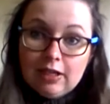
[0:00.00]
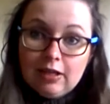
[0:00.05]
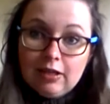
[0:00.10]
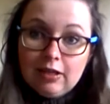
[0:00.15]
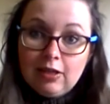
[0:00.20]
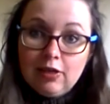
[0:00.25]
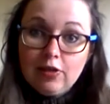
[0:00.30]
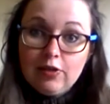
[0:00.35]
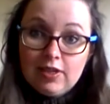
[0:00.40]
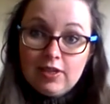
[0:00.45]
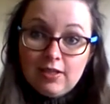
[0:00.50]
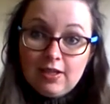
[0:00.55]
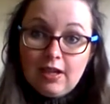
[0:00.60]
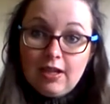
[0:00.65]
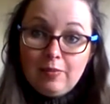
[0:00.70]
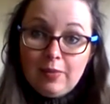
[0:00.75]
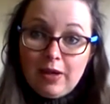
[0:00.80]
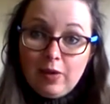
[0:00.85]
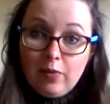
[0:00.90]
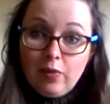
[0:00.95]
Clothes stay
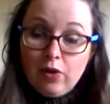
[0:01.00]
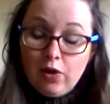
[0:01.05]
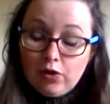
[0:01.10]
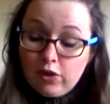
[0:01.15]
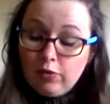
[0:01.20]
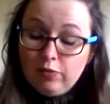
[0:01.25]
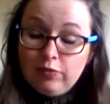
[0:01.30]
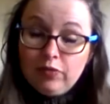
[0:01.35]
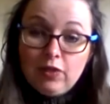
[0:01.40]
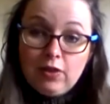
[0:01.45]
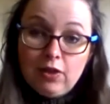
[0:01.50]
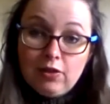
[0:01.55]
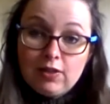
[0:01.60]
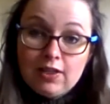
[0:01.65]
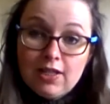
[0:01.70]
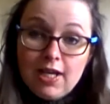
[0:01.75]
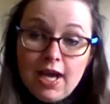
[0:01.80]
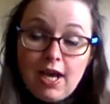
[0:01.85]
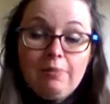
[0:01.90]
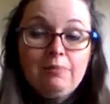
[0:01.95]
in my wardrobe for a long
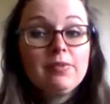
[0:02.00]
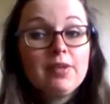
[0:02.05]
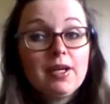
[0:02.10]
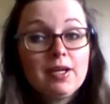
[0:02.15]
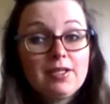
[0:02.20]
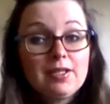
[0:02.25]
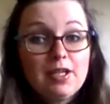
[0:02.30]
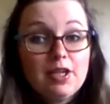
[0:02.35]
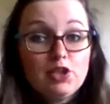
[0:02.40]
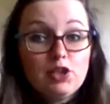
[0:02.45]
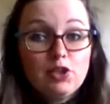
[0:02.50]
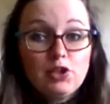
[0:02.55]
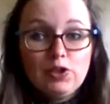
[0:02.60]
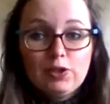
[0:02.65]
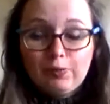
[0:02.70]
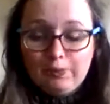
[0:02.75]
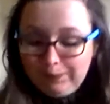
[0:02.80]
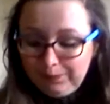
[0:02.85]
time, as they should.